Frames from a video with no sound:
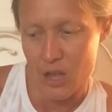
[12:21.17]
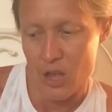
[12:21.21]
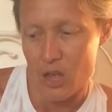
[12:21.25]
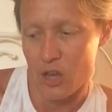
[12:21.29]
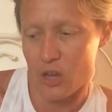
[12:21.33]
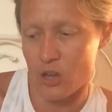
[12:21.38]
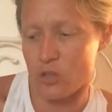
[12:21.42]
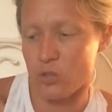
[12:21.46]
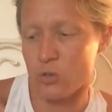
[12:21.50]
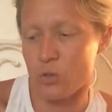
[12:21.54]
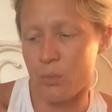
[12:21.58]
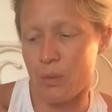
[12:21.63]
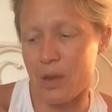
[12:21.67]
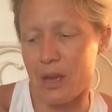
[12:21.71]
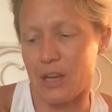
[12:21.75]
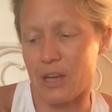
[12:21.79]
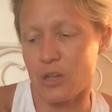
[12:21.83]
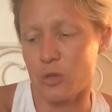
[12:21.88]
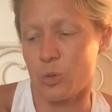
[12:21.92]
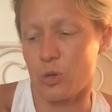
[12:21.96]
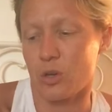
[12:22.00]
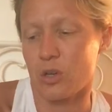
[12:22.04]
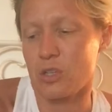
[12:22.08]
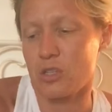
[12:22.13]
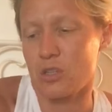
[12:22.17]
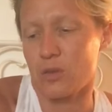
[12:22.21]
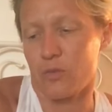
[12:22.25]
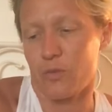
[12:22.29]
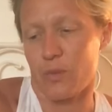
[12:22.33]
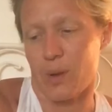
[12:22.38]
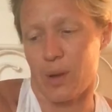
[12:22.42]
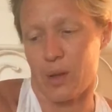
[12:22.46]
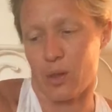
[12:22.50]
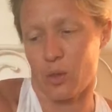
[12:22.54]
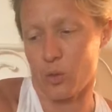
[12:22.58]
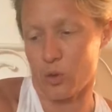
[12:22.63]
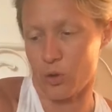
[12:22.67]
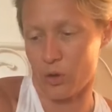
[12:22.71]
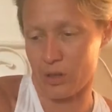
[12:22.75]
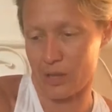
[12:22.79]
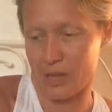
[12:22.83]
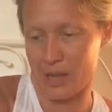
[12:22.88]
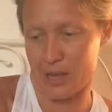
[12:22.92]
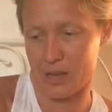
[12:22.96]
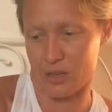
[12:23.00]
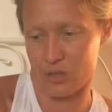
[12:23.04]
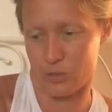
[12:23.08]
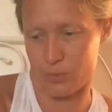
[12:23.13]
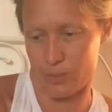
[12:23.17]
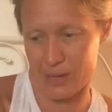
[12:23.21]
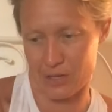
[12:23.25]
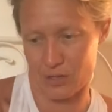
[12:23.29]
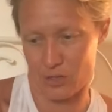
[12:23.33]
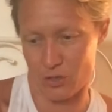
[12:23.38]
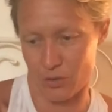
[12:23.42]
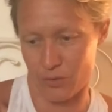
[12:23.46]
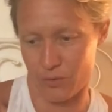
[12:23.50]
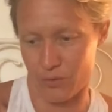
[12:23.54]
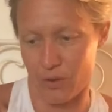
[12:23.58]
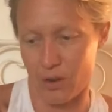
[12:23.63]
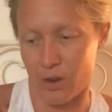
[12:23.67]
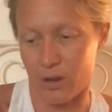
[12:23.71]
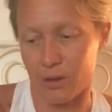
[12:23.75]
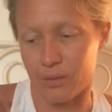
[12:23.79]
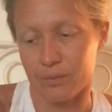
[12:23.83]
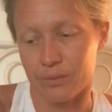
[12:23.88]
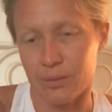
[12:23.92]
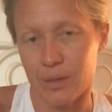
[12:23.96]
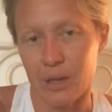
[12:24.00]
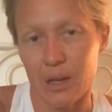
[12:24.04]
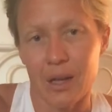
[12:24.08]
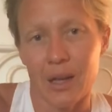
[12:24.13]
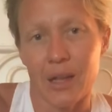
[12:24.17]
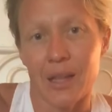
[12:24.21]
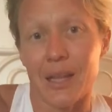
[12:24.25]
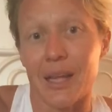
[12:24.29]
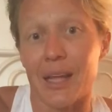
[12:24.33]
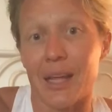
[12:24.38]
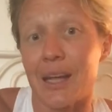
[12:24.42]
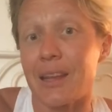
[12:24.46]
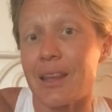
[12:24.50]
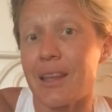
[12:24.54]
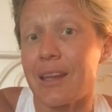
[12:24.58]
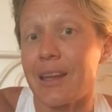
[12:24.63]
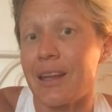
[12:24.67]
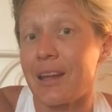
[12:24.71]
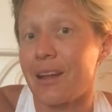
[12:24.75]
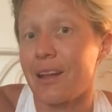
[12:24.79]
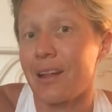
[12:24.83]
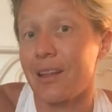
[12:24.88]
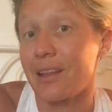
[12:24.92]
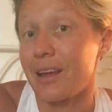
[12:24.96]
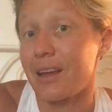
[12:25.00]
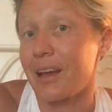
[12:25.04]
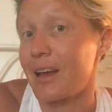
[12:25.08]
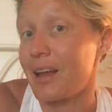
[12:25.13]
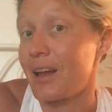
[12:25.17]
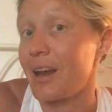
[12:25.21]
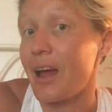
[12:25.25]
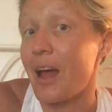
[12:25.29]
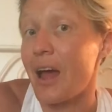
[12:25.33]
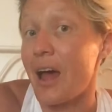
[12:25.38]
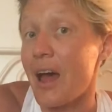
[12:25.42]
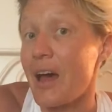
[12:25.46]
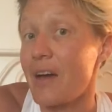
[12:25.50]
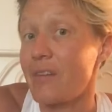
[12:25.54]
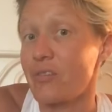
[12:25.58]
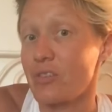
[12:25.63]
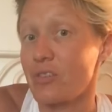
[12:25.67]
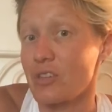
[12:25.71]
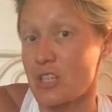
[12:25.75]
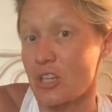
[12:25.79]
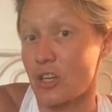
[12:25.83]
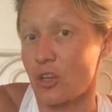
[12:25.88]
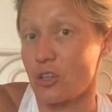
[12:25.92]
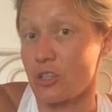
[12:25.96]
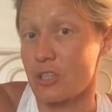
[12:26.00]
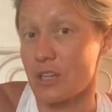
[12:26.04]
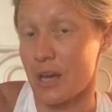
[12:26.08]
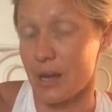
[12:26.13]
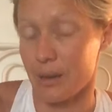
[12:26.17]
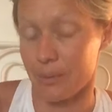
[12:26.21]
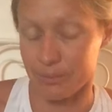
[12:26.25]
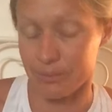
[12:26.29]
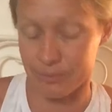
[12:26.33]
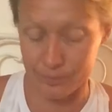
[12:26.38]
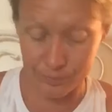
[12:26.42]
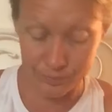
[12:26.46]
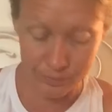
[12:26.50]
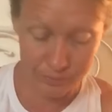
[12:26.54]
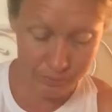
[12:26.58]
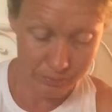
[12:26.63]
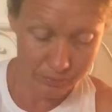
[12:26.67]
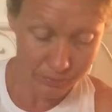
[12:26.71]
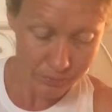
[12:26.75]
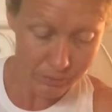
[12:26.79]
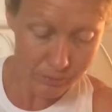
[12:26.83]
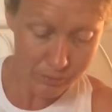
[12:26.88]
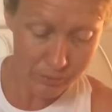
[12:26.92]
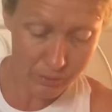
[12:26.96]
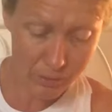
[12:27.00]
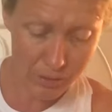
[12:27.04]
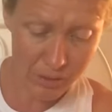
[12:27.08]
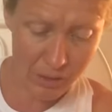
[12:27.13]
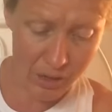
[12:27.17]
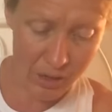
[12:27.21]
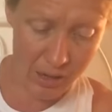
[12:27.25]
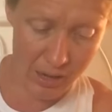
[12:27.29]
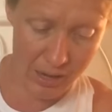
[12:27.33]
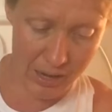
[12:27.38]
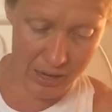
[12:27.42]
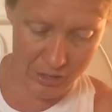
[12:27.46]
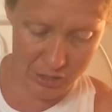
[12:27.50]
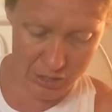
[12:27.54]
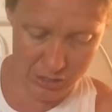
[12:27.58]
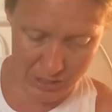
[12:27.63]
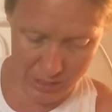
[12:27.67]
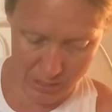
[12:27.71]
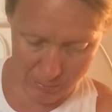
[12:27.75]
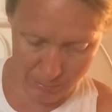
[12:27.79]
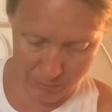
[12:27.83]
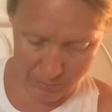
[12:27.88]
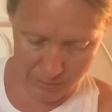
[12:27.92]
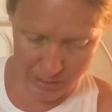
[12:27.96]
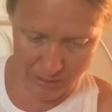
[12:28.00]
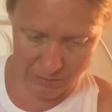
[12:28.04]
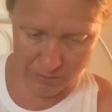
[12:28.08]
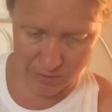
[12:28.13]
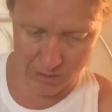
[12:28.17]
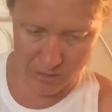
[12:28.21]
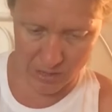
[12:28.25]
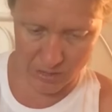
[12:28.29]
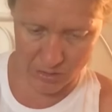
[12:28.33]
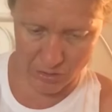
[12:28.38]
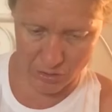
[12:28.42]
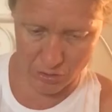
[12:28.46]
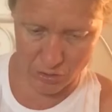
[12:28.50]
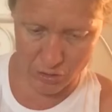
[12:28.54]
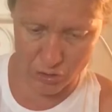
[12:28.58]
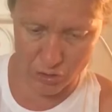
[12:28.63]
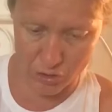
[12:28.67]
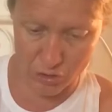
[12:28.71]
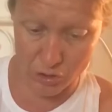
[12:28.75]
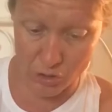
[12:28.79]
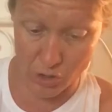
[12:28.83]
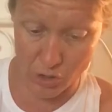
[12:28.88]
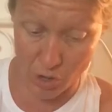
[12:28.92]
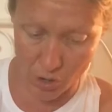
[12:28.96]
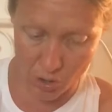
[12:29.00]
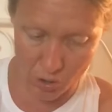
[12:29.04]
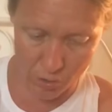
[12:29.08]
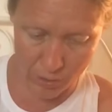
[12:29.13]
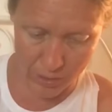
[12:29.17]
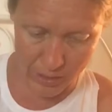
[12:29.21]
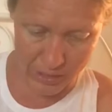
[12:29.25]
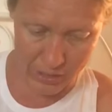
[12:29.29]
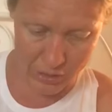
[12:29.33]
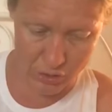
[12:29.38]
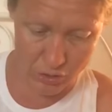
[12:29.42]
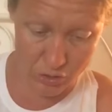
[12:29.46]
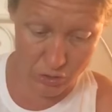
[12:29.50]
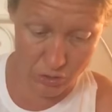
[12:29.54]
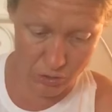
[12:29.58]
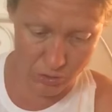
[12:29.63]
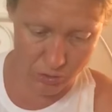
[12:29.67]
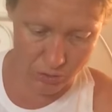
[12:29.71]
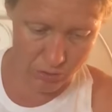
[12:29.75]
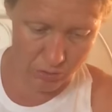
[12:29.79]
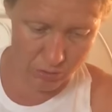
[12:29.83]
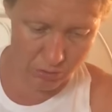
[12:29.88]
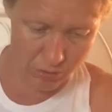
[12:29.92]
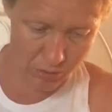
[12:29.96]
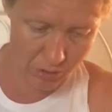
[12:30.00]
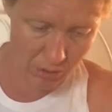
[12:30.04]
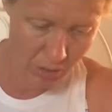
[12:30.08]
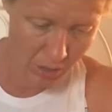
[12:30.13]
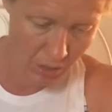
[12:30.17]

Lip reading: here's what my experience of my Lunarly has been so far. It hit the nail on the head every single time. I just can't believe that they're so in tune